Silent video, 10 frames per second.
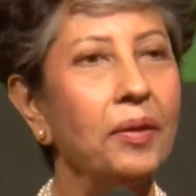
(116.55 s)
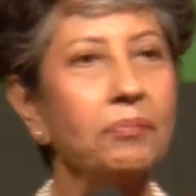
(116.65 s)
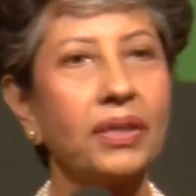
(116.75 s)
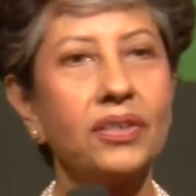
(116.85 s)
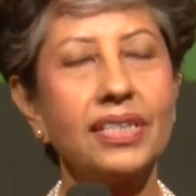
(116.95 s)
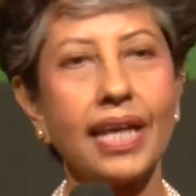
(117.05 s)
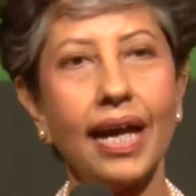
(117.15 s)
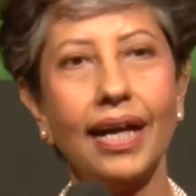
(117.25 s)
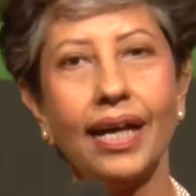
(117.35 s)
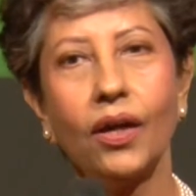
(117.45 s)
because
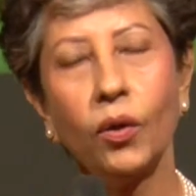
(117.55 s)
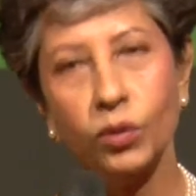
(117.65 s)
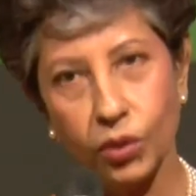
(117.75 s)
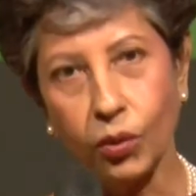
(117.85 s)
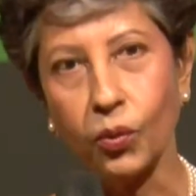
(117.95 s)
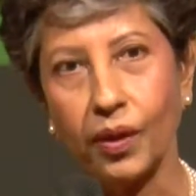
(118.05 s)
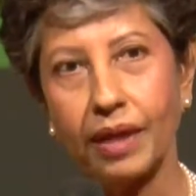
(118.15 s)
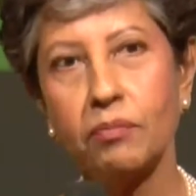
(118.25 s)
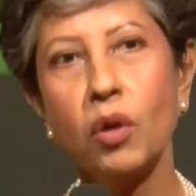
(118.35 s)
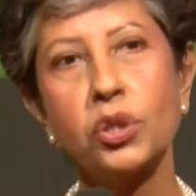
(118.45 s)
although
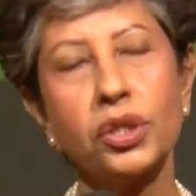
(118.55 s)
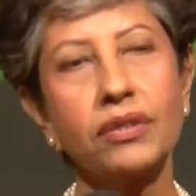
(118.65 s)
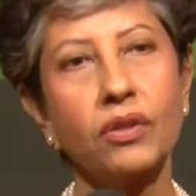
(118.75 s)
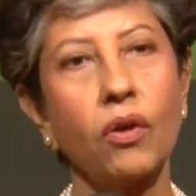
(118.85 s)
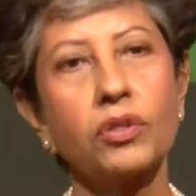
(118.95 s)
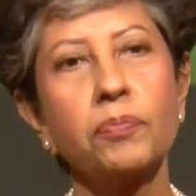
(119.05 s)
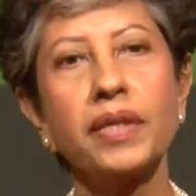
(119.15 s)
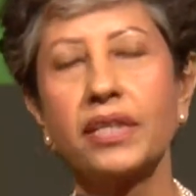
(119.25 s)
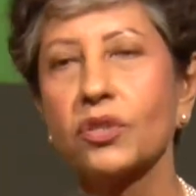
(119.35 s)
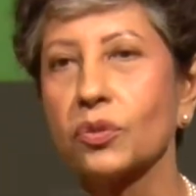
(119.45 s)
emotion got
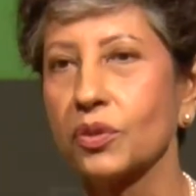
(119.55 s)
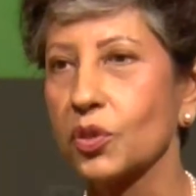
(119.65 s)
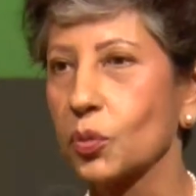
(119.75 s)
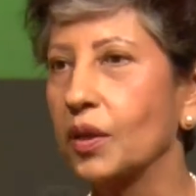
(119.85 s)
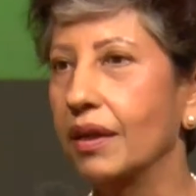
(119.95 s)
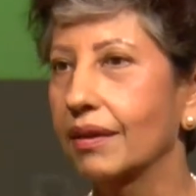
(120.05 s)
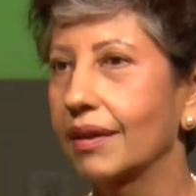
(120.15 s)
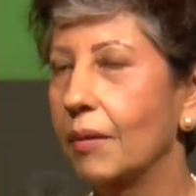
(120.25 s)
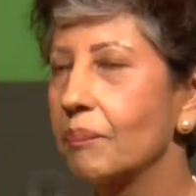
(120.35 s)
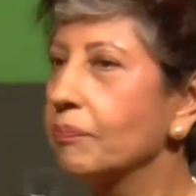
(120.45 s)
me into this
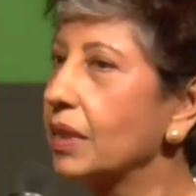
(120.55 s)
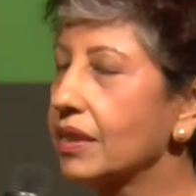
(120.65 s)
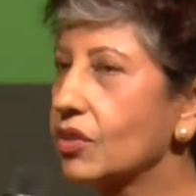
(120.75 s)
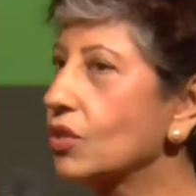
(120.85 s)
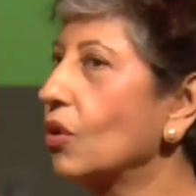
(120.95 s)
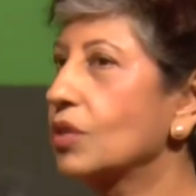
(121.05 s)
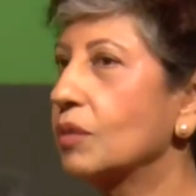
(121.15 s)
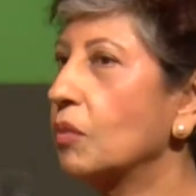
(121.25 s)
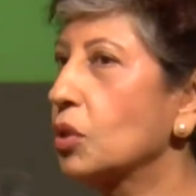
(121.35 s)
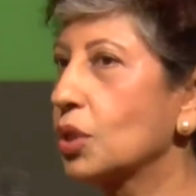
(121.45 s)
work, but it's not
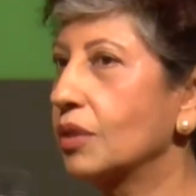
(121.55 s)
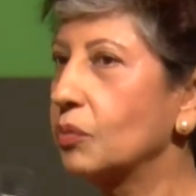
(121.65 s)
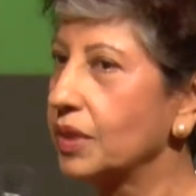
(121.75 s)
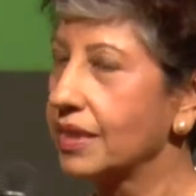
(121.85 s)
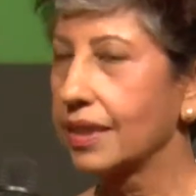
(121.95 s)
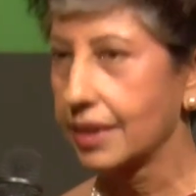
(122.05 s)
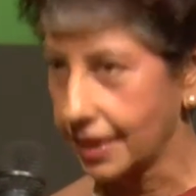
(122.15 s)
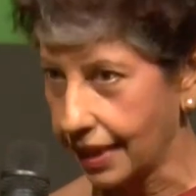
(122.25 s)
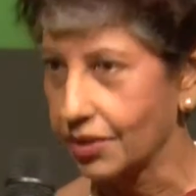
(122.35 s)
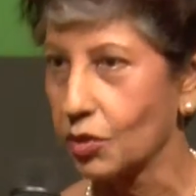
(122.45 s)
emotion which
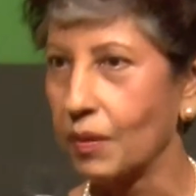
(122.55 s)
sustains